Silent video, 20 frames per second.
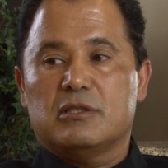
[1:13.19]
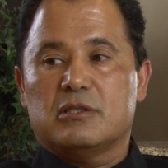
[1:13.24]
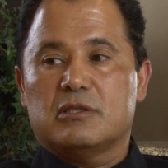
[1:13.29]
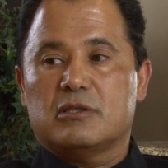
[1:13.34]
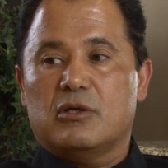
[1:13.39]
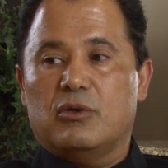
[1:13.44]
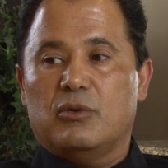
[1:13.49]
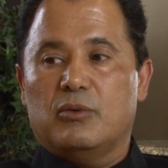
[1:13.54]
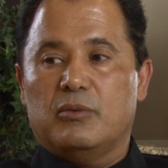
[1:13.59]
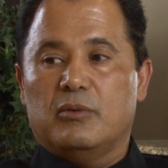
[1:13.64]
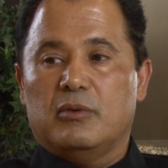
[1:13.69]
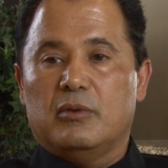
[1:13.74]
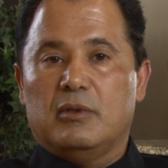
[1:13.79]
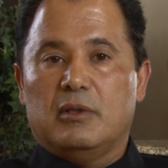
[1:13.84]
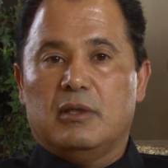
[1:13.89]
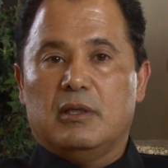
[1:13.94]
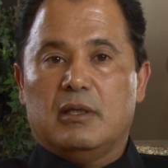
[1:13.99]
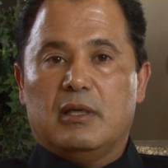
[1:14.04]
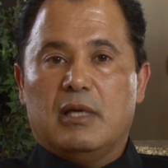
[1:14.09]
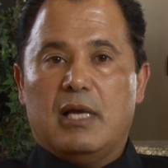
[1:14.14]
So
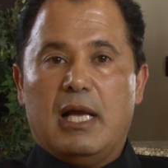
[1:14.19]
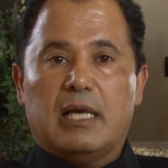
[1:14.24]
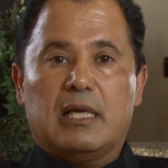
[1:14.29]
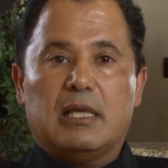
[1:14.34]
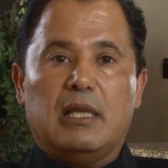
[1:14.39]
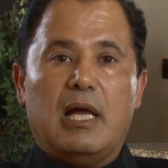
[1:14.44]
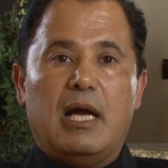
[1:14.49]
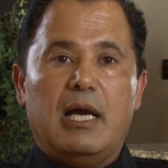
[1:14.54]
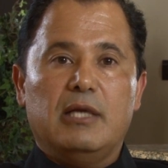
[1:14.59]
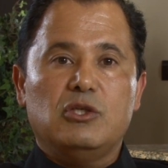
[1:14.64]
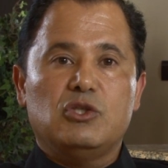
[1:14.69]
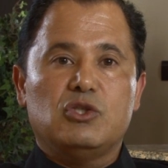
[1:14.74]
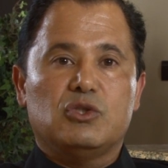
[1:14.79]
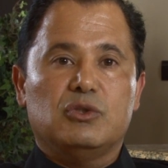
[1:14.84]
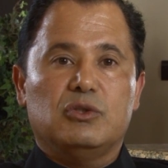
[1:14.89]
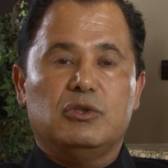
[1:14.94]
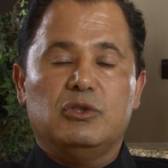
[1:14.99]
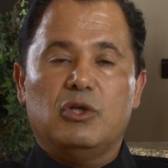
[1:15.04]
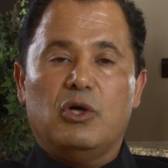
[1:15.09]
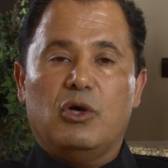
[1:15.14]
a client
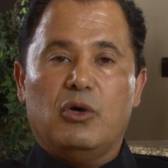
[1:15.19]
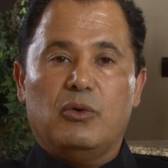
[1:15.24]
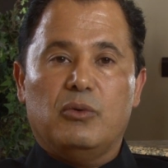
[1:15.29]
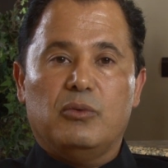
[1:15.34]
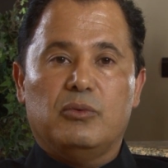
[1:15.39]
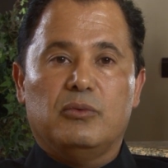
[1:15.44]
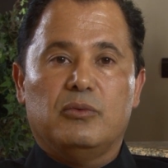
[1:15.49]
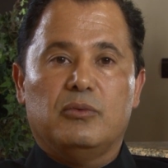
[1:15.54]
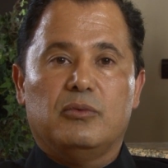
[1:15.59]
should know